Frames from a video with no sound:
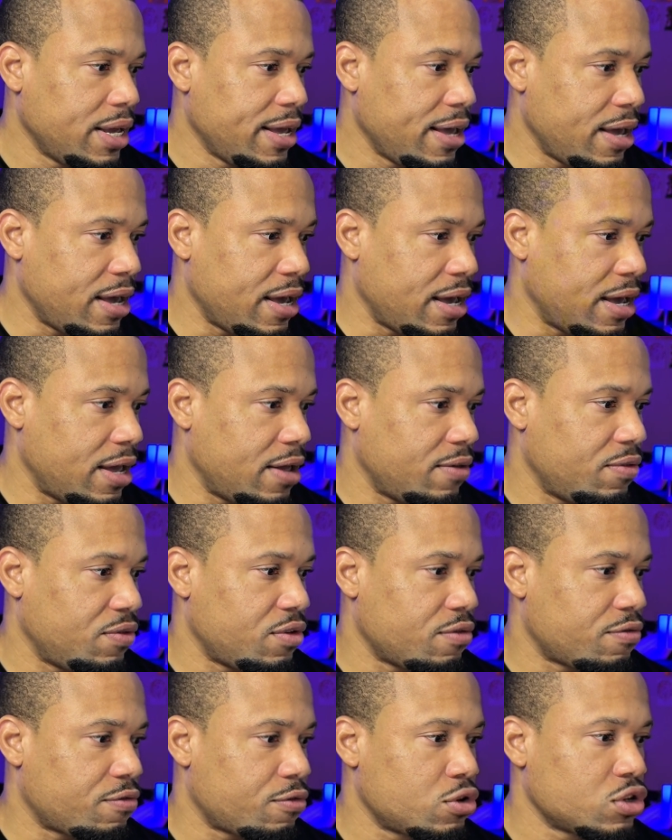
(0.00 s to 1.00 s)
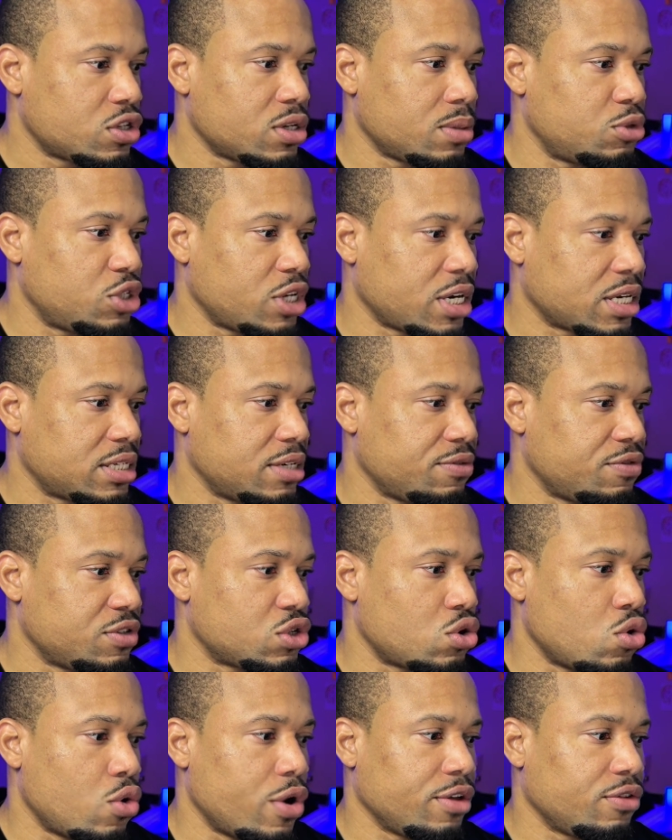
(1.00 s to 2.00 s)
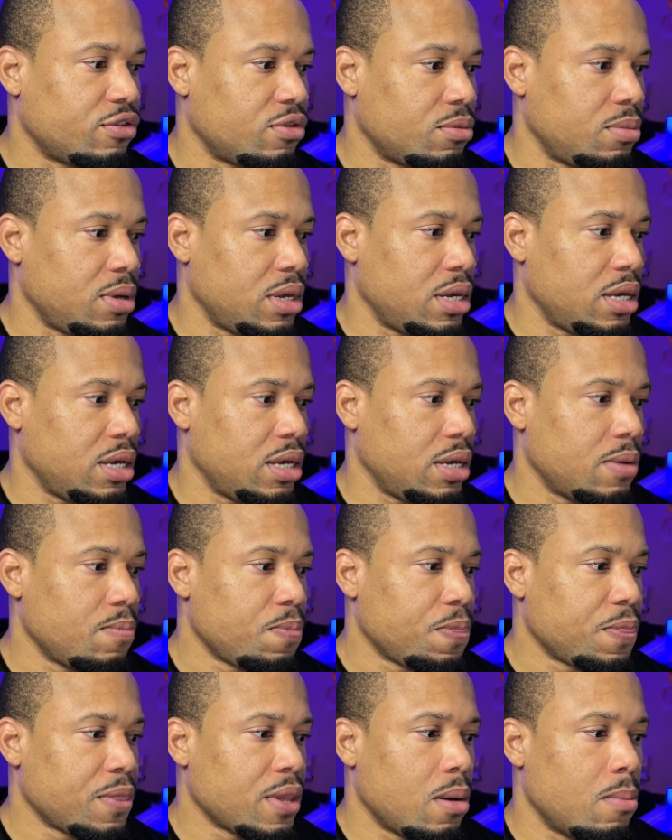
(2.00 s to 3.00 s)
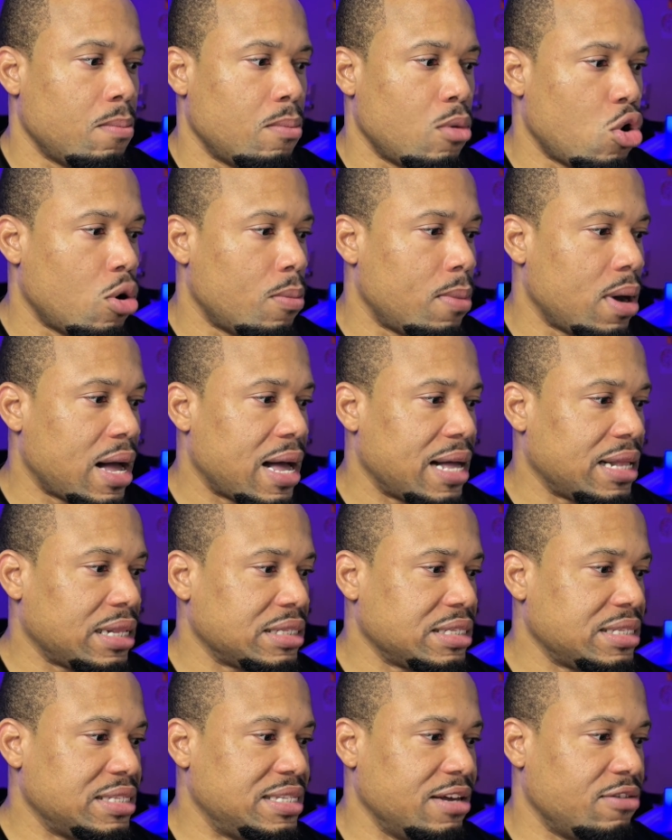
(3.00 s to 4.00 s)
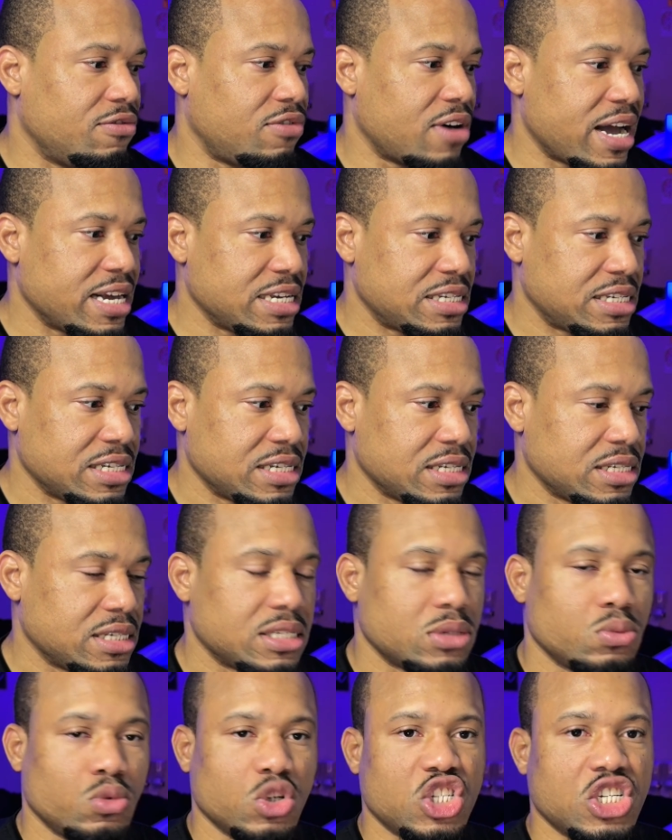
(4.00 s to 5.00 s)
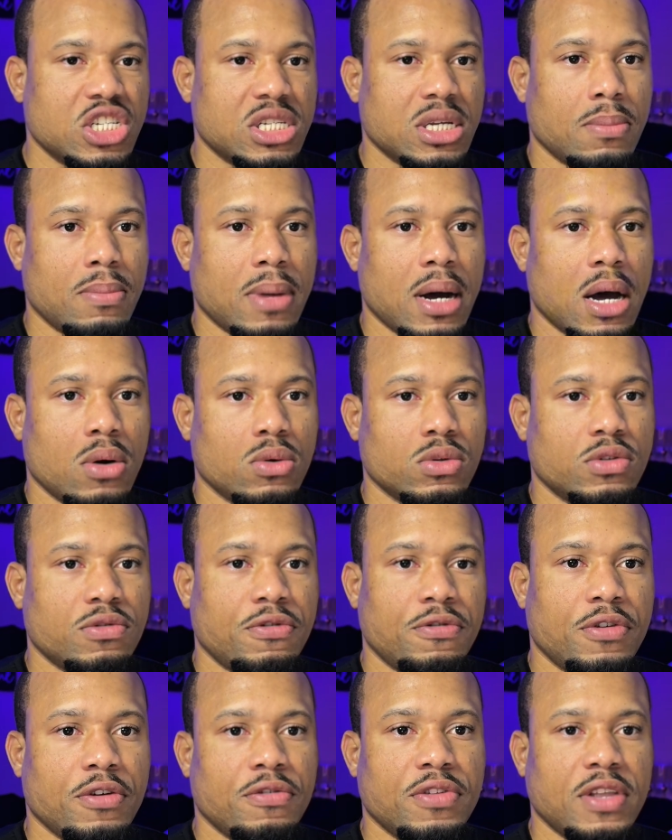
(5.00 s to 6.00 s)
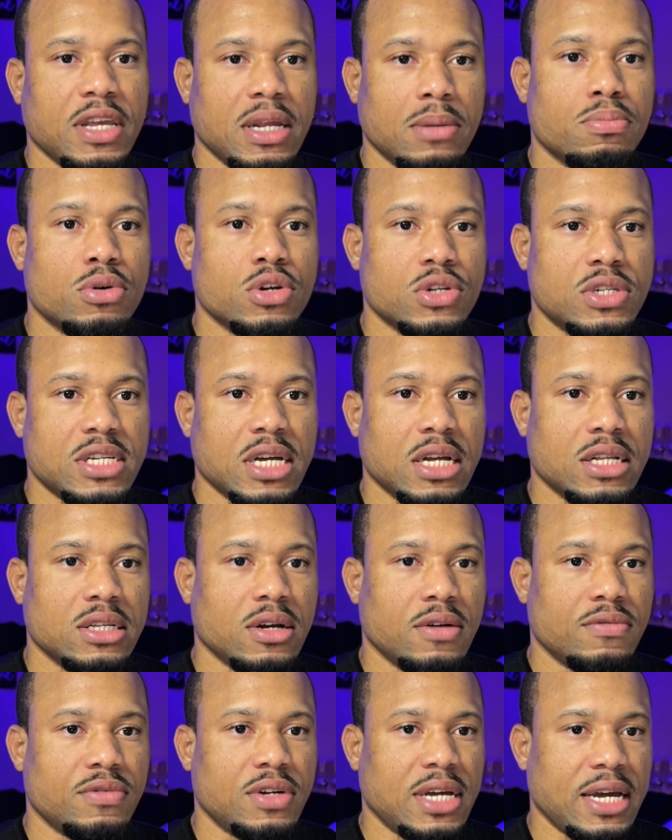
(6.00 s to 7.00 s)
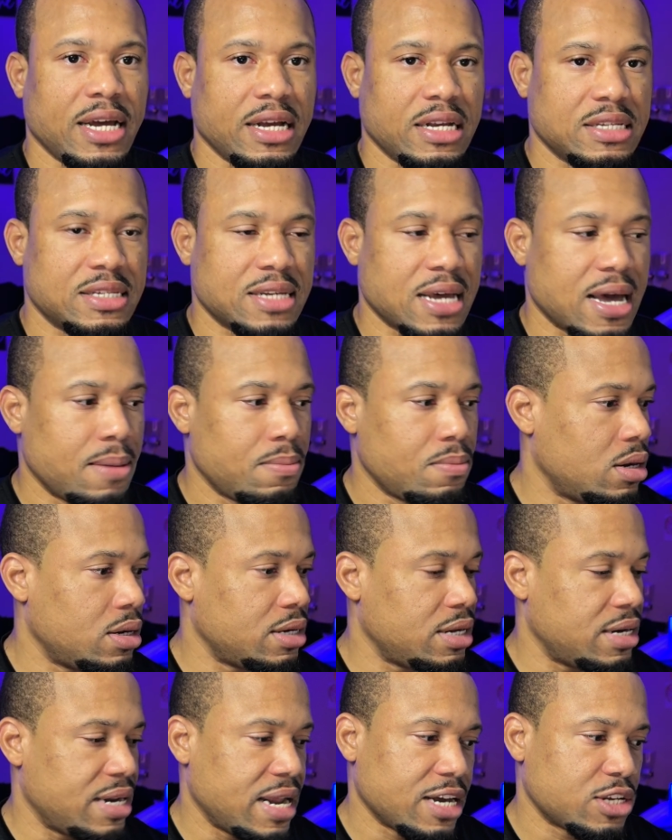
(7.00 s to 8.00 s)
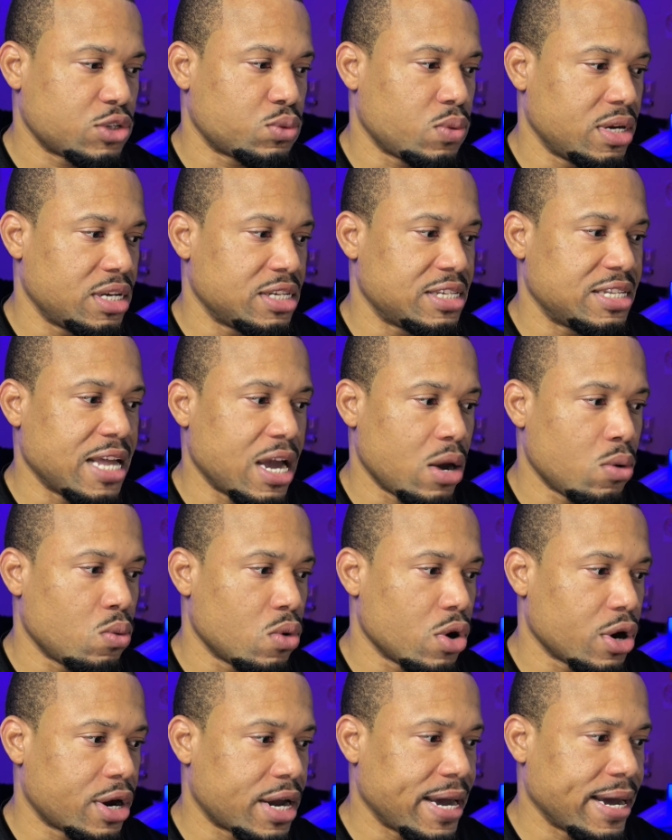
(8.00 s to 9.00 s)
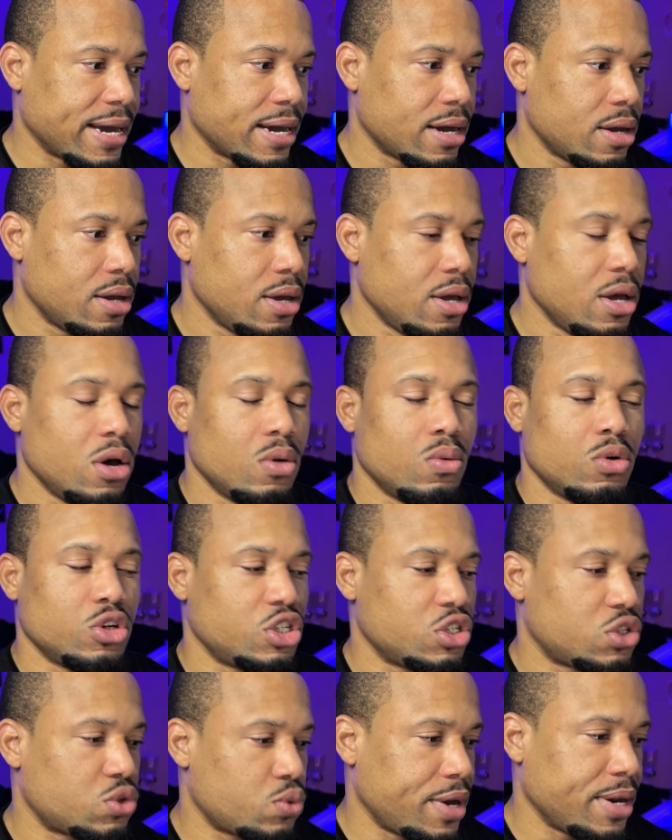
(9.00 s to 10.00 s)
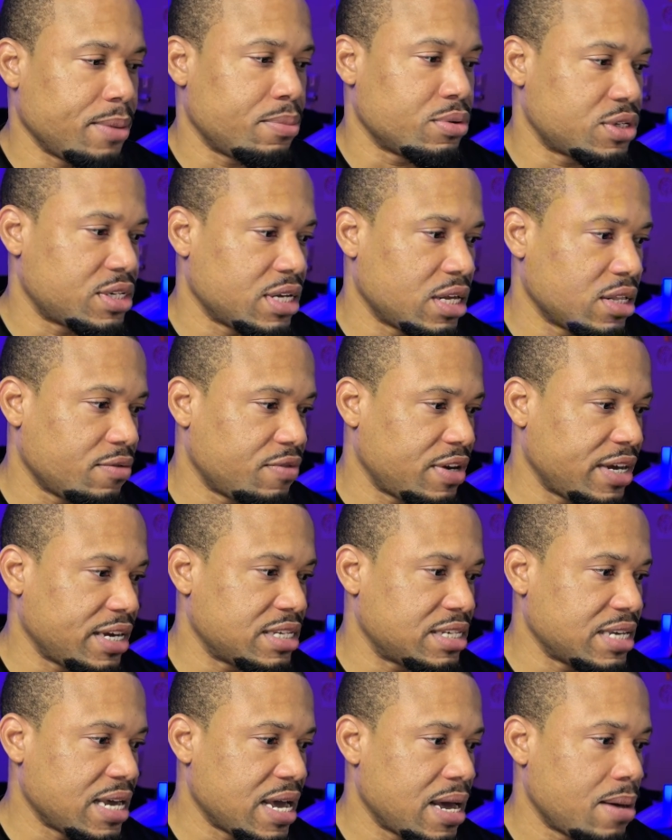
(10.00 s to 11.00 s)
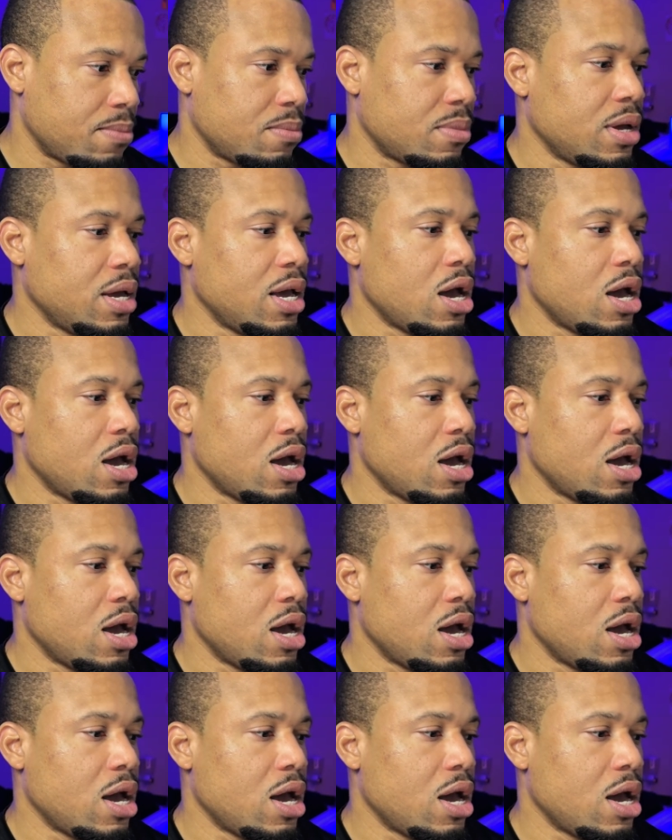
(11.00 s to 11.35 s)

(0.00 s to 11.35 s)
And the first objective is going to be mobile devices, which is about 15% of the exam. The next one is networking, which is 20% of the exam.